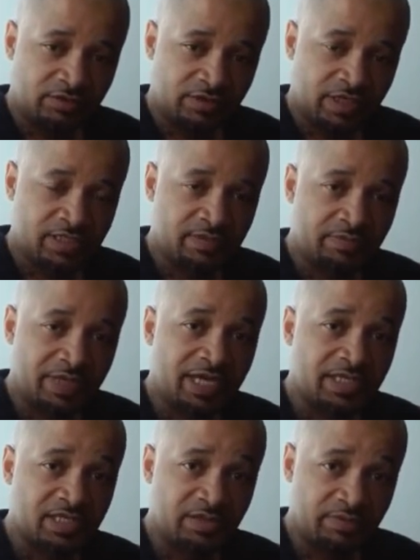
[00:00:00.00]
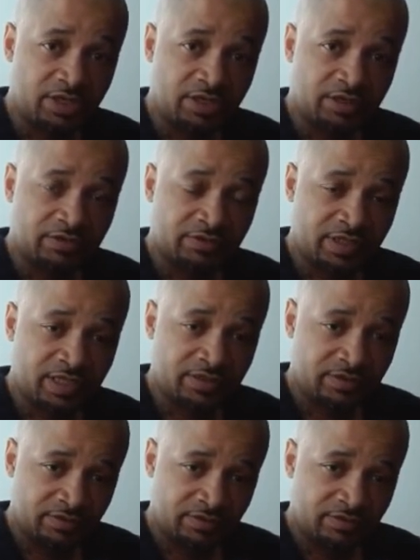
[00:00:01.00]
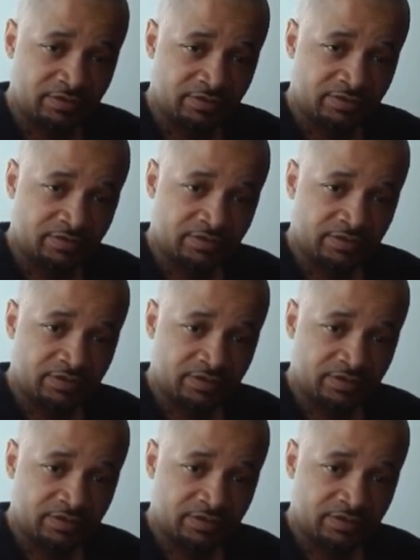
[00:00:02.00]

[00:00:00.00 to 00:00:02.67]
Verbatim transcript: That's a basketball. Yeah, he's the only one that do that